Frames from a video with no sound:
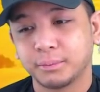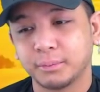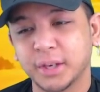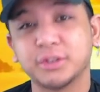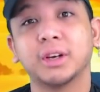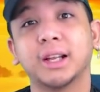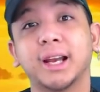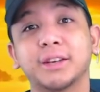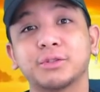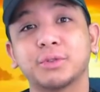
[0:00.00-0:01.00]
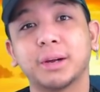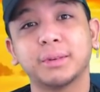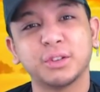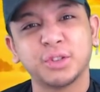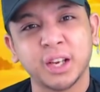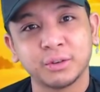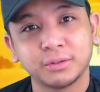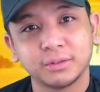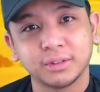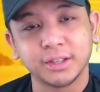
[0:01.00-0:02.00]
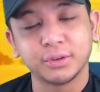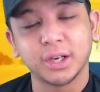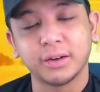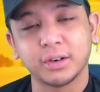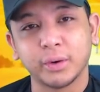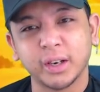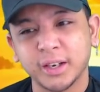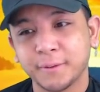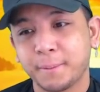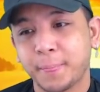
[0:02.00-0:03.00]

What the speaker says: Make sure y'all like, subscribe to the channel if you haven't already.